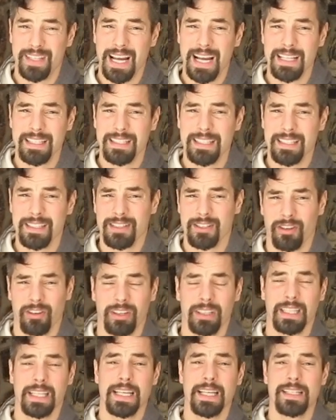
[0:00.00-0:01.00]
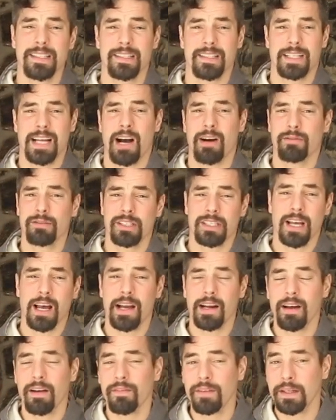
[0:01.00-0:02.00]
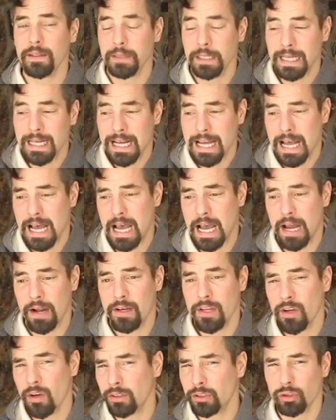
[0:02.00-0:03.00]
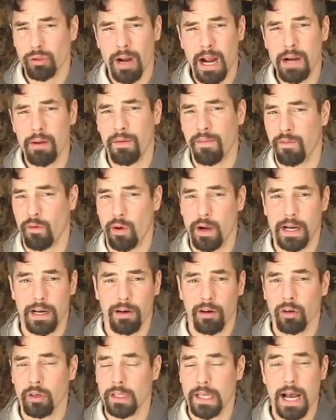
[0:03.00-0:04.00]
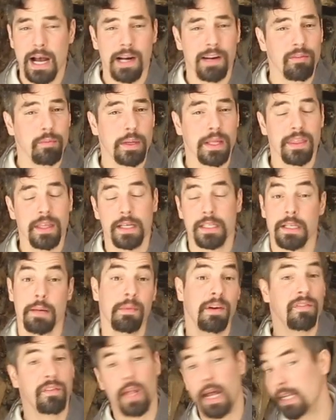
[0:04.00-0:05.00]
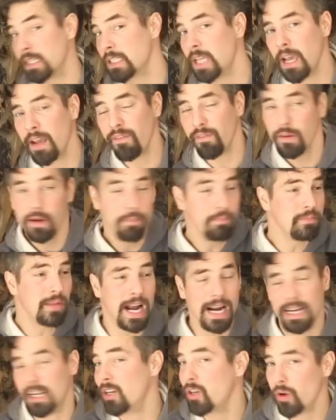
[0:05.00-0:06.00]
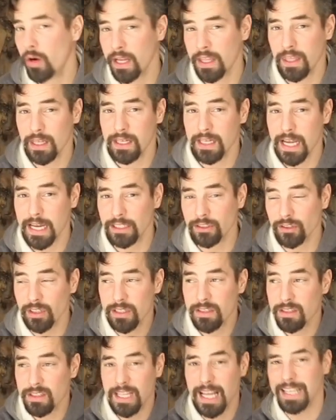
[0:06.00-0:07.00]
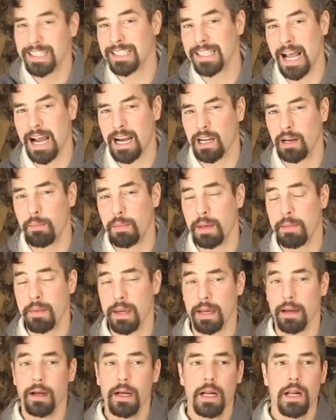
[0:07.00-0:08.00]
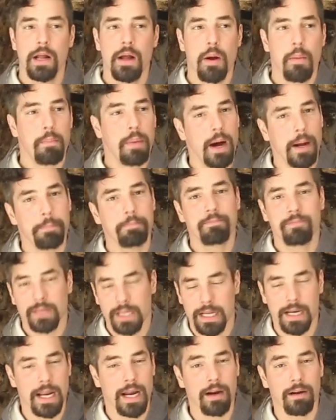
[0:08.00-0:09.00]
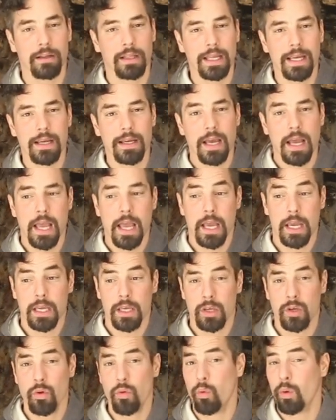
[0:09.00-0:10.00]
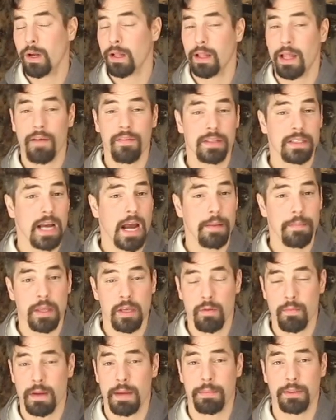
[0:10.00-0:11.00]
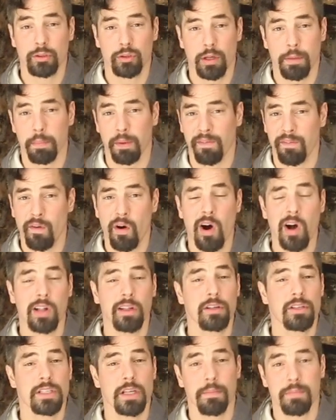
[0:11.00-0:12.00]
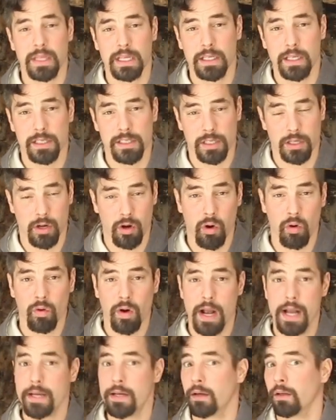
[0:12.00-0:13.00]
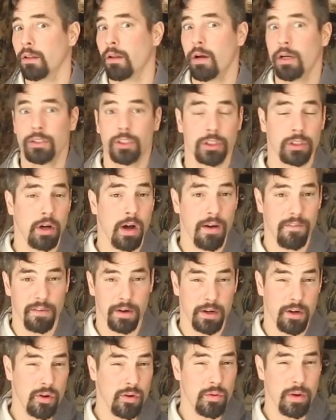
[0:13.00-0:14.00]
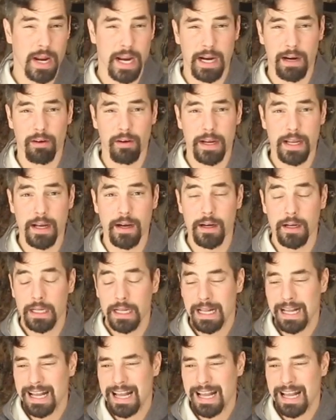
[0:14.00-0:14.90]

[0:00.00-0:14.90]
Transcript: That certainly is a downside of it. And you try to avoid it. Early on, everybody thinks I'm gonna fly safe, not gonna do anything dangerous. That's not gonna be me. But inherently, you will have a time that you maybe trip or fall, or something doesn't go right, you're launching off a new area,